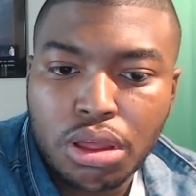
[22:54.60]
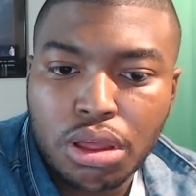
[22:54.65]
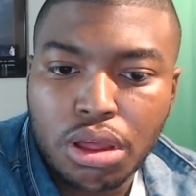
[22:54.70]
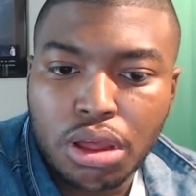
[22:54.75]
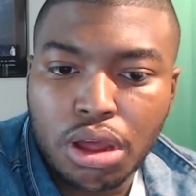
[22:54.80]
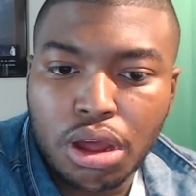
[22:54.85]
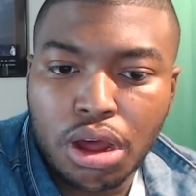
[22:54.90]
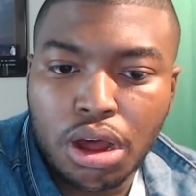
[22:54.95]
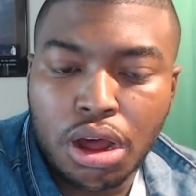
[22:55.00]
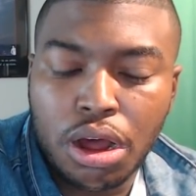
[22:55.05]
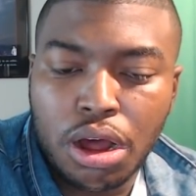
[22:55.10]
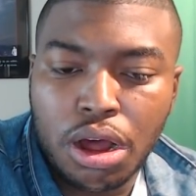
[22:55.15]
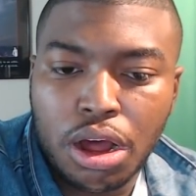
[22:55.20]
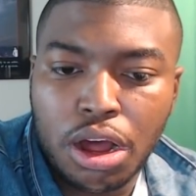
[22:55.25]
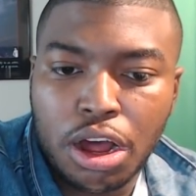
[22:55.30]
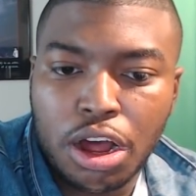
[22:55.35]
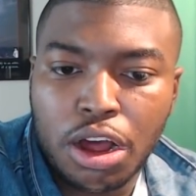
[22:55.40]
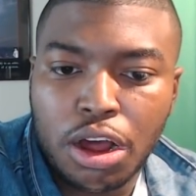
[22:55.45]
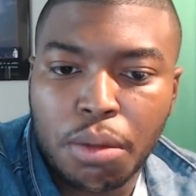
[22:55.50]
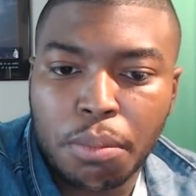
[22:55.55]

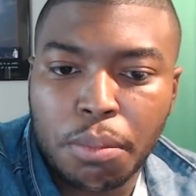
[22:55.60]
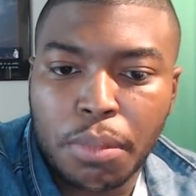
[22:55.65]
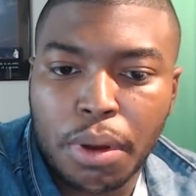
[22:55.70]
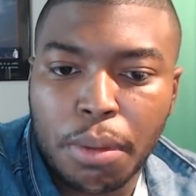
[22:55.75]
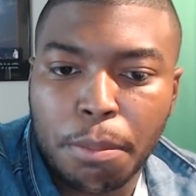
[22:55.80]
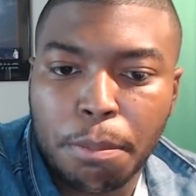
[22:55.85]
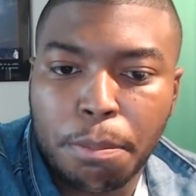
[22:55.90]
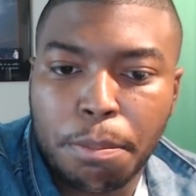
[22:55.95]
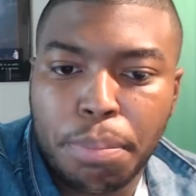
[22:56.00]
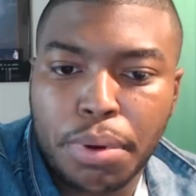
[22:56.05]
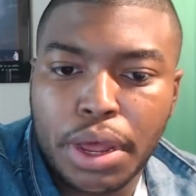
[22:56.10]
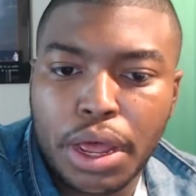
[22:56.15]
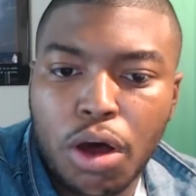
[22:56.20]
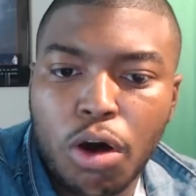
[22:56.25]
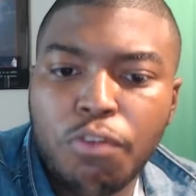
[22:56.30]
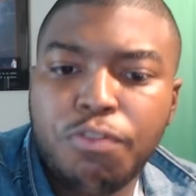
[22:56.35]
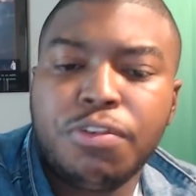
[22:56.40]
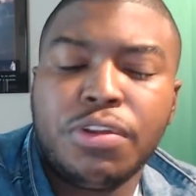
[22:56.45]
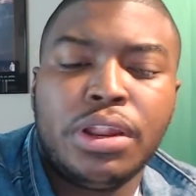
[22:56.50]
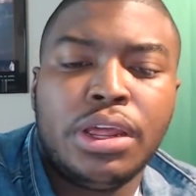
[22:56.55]
But
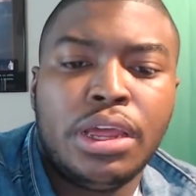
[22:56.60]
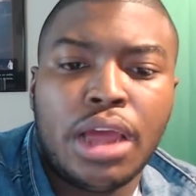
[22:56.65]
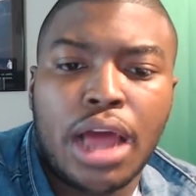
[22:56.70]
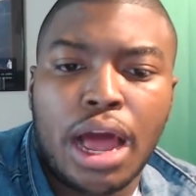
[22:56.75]
hopefully,